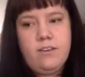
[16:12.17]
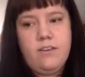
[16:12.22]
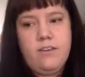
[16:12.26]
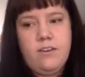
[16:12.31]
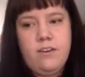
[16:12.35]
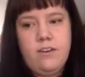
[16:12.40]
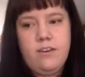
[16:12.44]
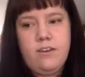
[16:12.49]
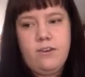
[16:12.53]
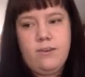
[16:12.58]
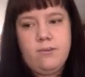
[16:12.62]

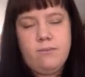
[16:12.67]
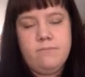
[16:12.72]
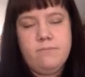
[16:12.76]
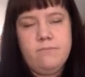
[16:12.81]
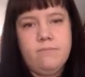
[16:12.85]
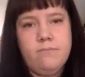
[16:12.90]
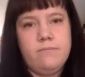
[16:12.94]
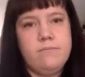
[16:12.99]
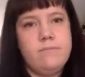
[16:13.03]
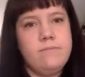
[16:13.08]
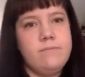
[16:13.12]
you know,
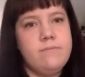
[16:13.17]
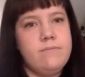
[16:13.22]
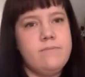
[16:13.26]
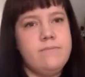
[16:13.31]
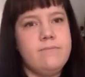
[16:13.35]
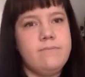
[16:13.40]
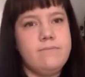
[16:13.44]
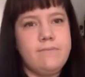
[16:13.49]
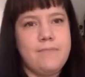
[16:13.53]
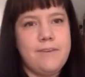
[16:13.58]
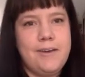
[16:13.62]

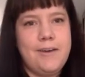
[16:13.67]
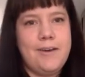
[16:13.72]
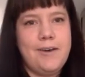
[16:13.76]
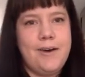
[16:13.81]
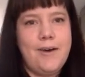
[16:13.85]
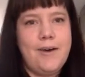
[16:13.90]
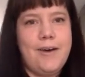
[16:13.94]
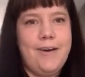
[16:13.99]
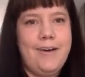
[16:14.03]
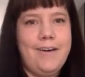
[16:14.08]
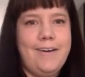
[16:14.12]

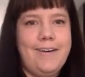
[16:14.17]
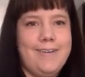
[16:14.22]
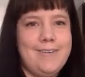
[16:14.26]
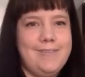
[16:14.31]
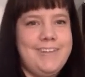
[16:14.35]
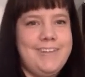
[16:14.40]
uh,